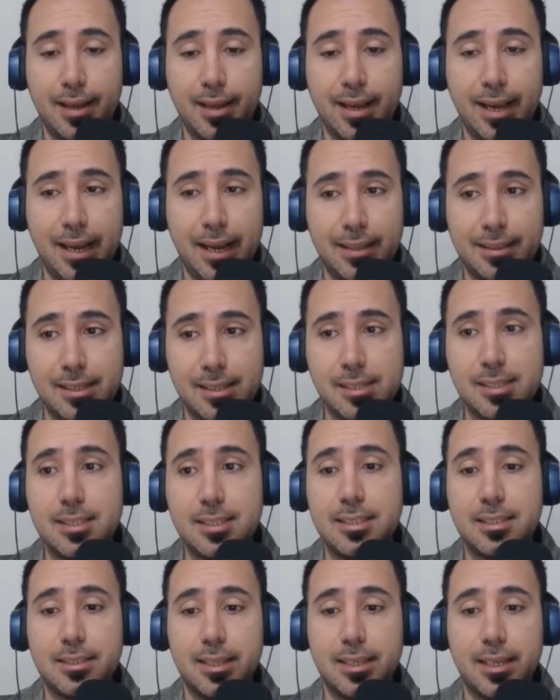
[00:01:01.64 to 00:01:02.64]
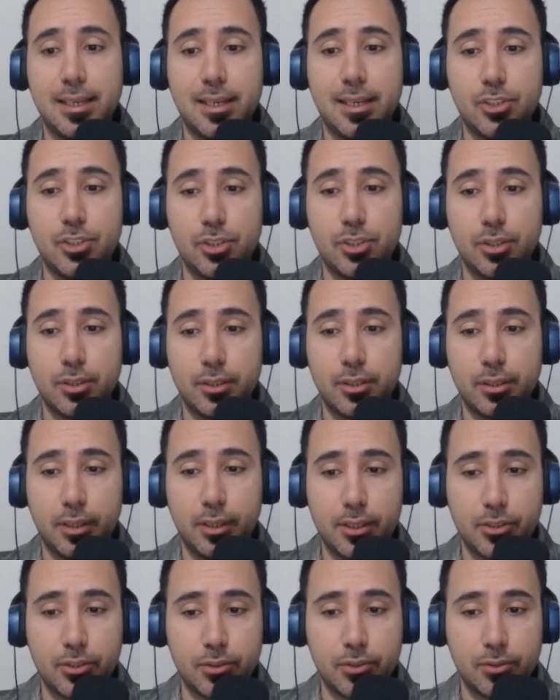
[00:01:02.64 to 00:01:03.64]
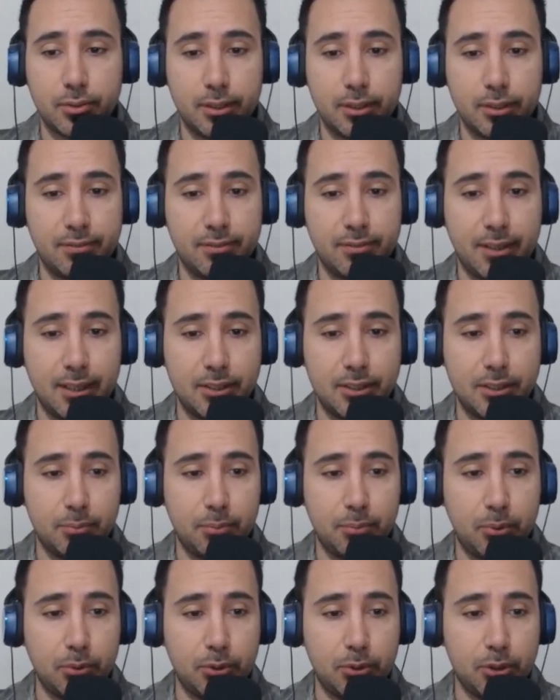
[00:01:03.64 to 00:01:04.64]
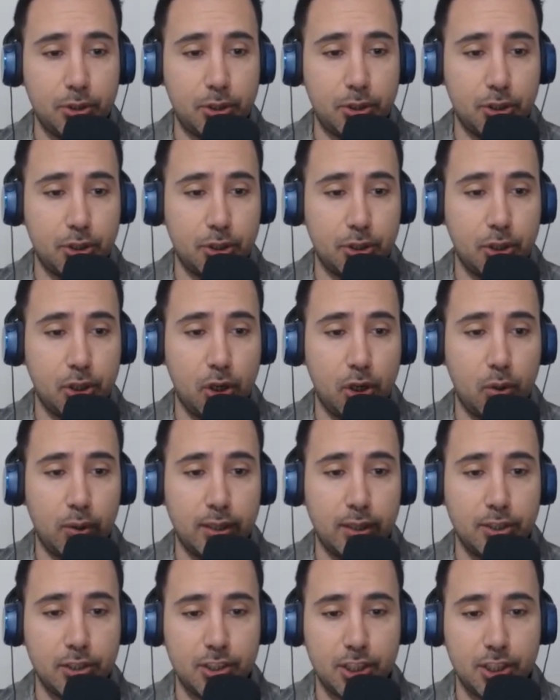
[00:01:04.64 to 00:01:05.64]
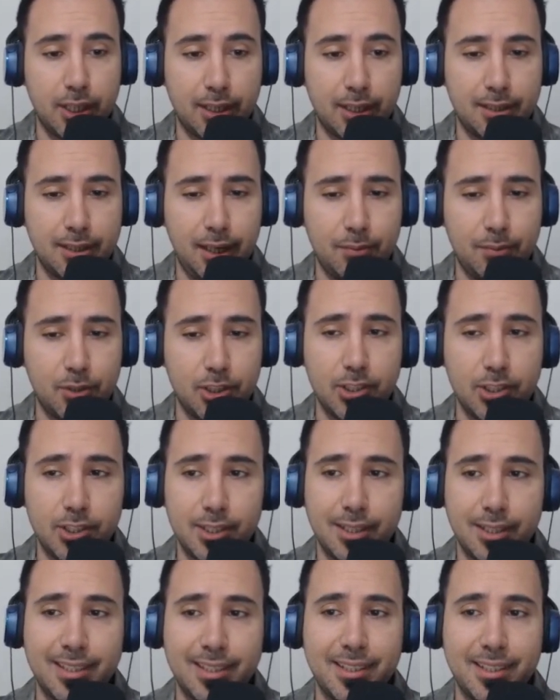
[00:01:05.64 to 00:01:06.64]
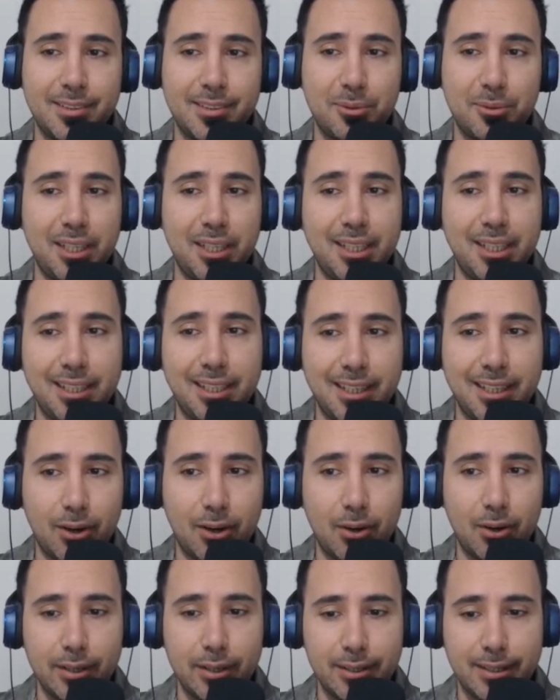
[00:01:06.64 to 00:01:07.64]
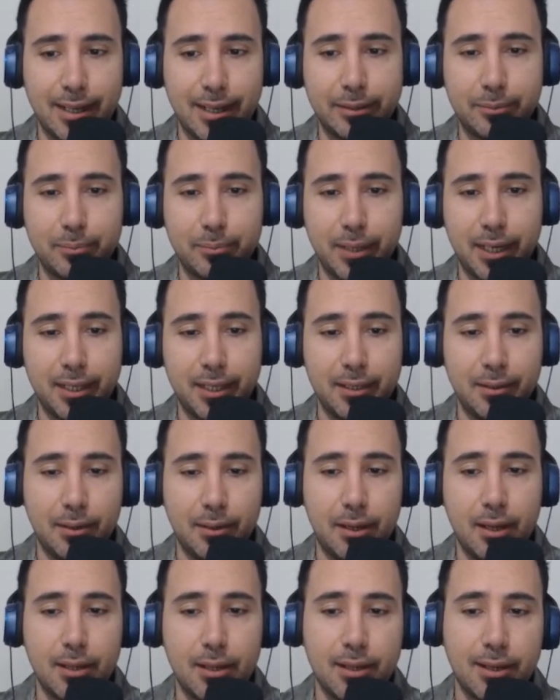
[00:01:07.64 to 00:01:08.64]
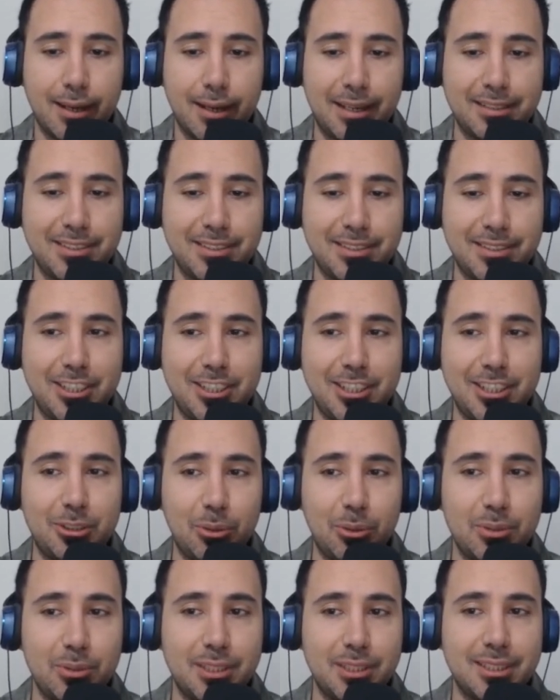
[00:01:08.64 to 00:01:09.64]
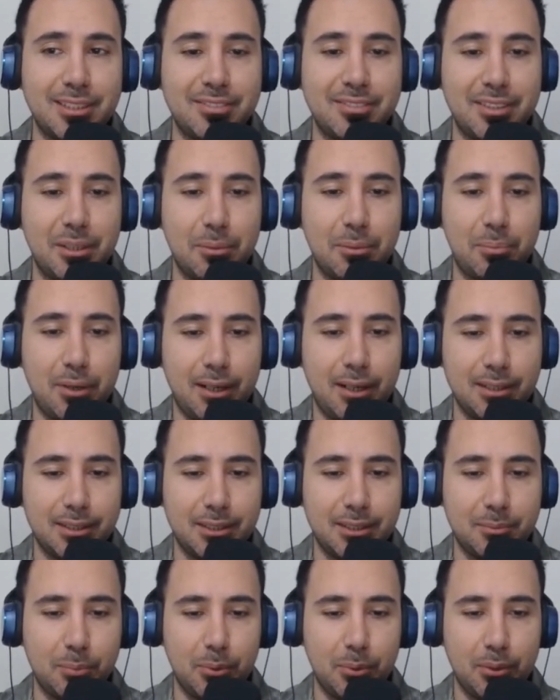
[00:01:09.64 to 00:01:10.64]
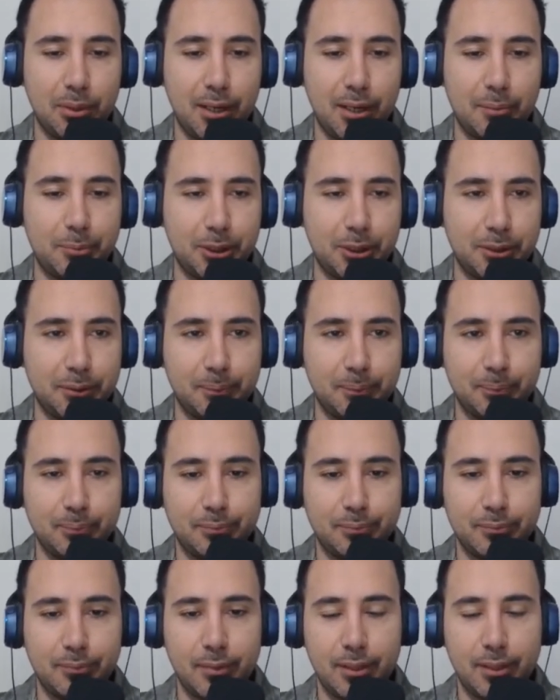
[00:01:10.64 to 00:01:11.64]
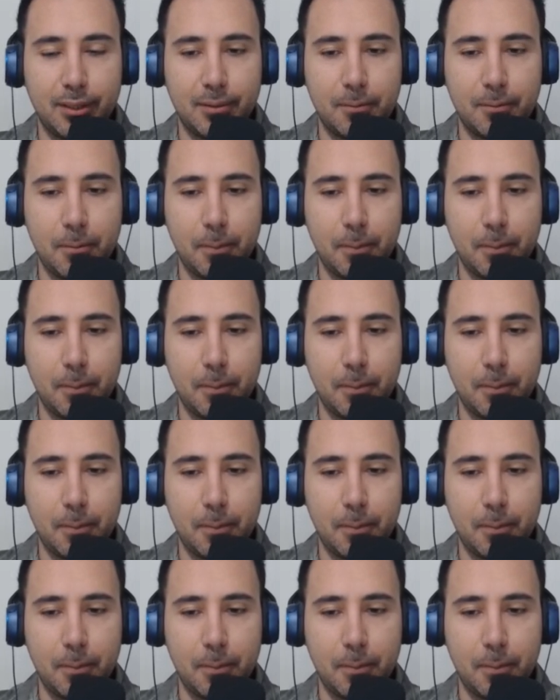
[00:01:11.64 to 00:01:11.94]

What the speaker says: At this stage, it's advisable to just go and just check the options. There really aren't that many, and 0 is even a possible option. Good.